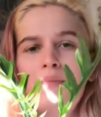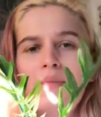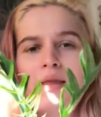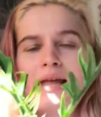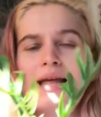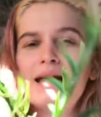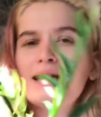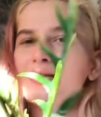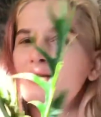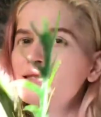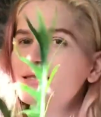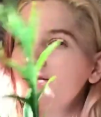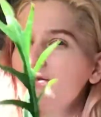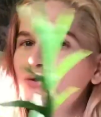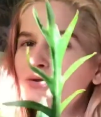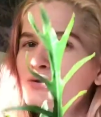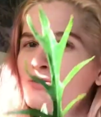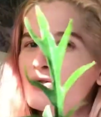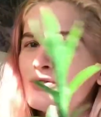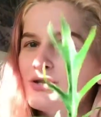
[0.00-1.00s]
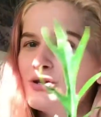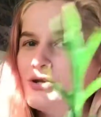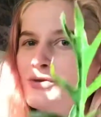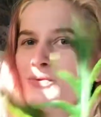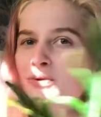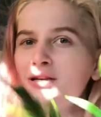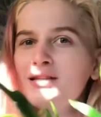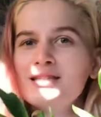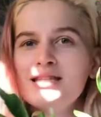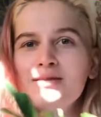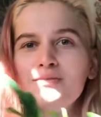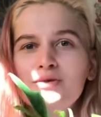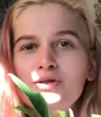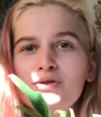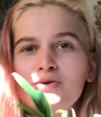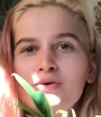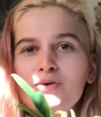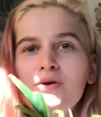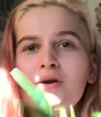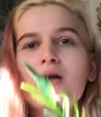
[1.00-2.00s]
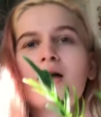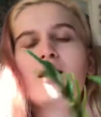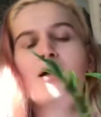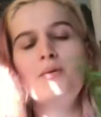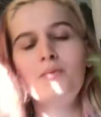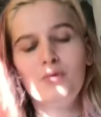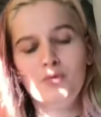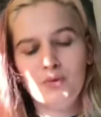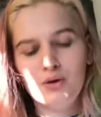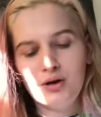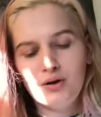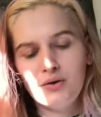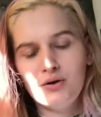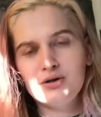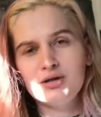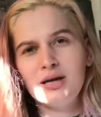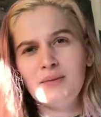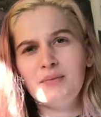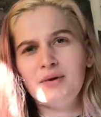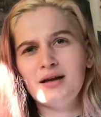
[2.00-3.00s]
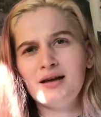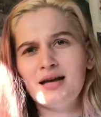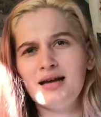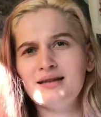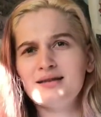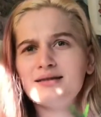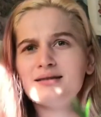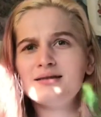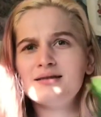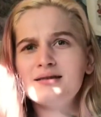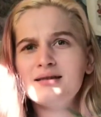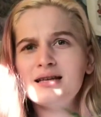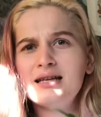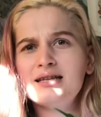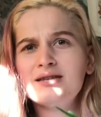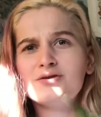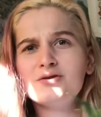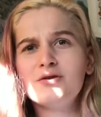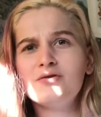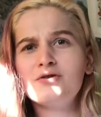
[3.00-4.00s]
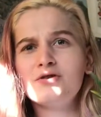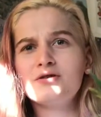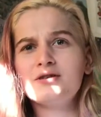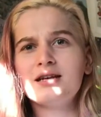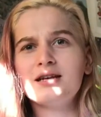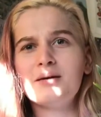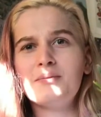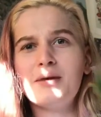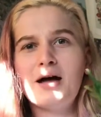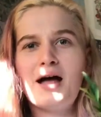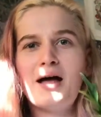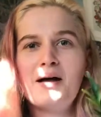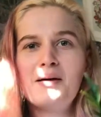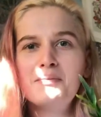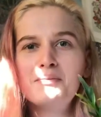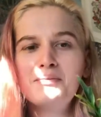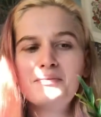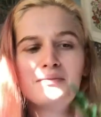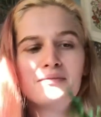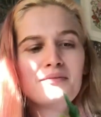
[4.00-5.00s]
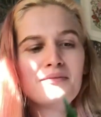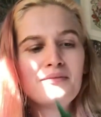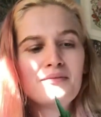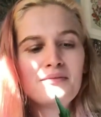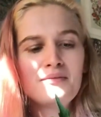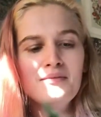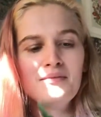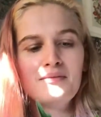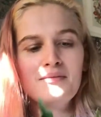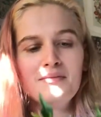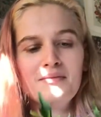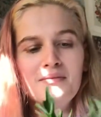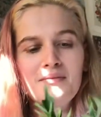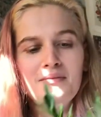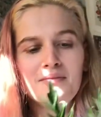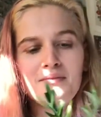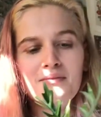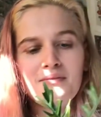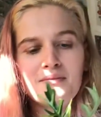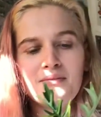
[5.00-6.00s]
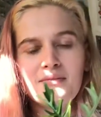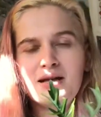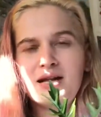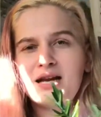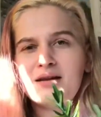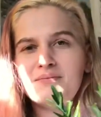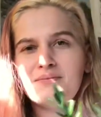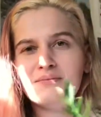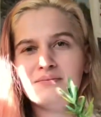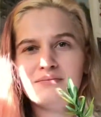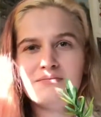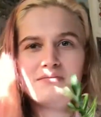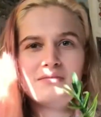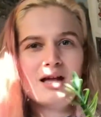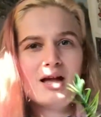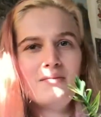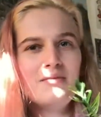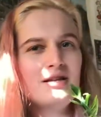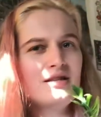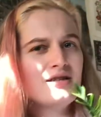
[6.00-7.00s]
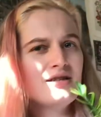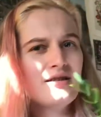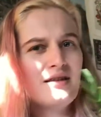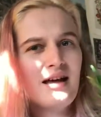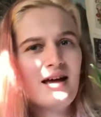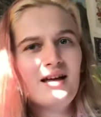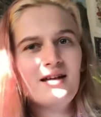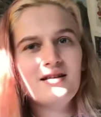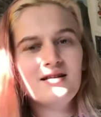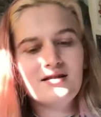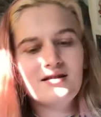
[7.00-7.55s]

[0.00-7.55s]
It doesn't look so cute when it's immature, but when it grows up it sort of looks like a palm, and I'm into that.